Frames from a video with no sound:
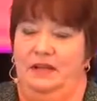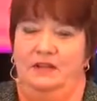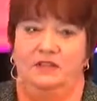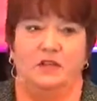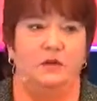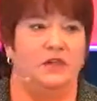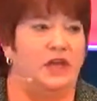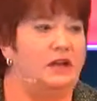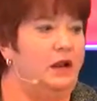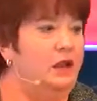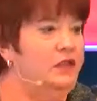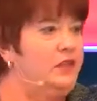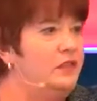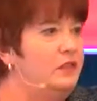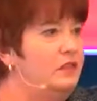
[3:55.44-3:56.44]
so that
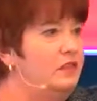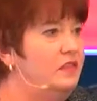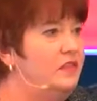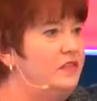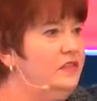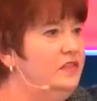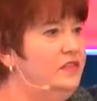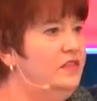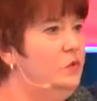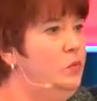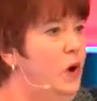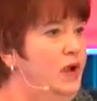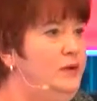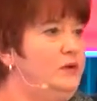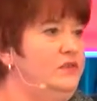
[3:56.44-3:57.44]
the
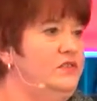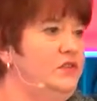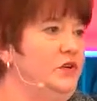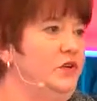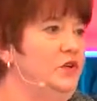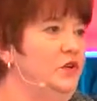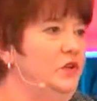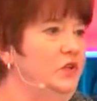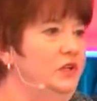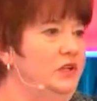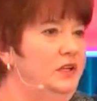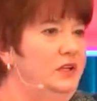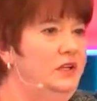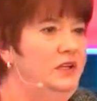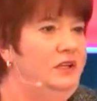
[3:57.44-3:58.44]
one circle
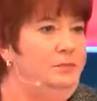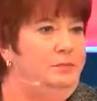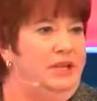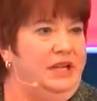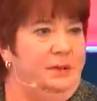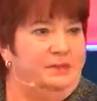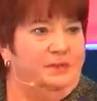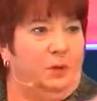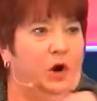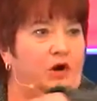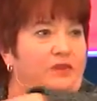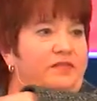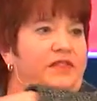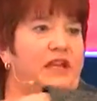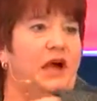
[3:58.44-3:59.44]
becomes part
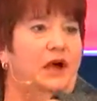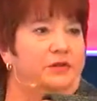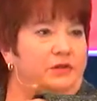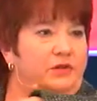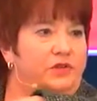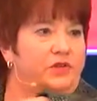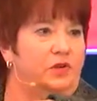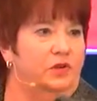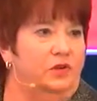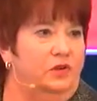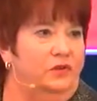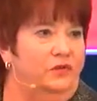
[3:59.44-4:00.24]
of the other circle.